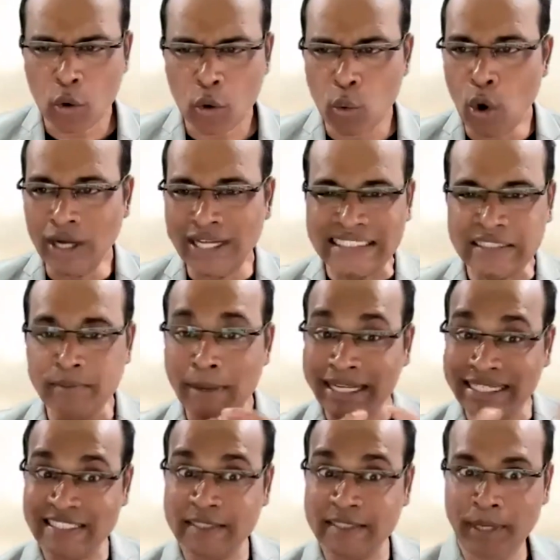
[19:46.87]
What is
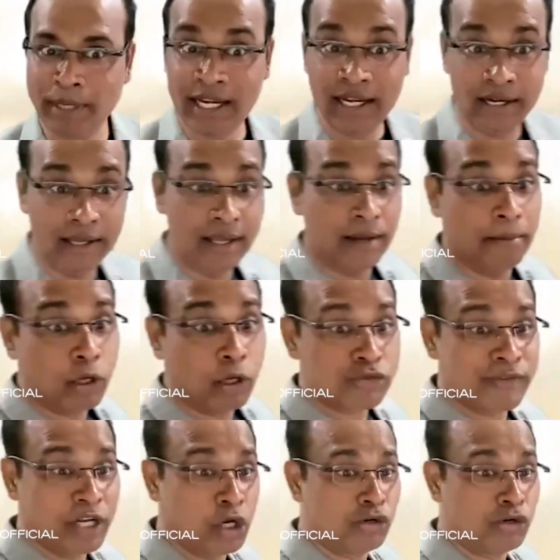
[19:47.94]
my speed?
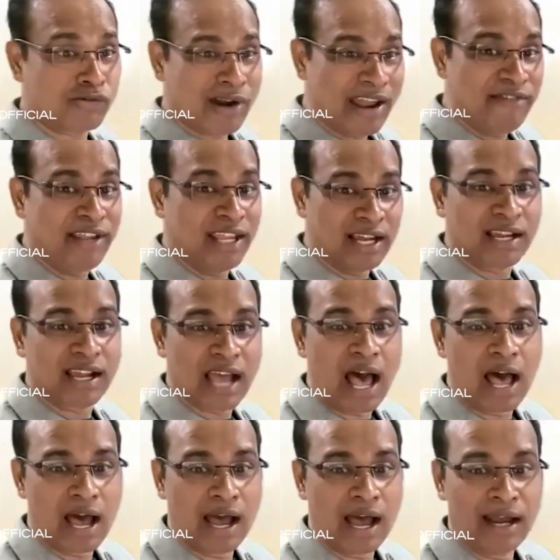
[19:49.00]
Because when you're driving a
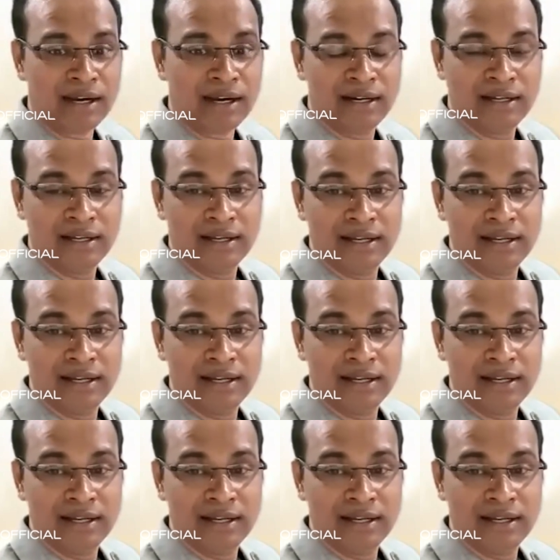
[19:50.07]
car,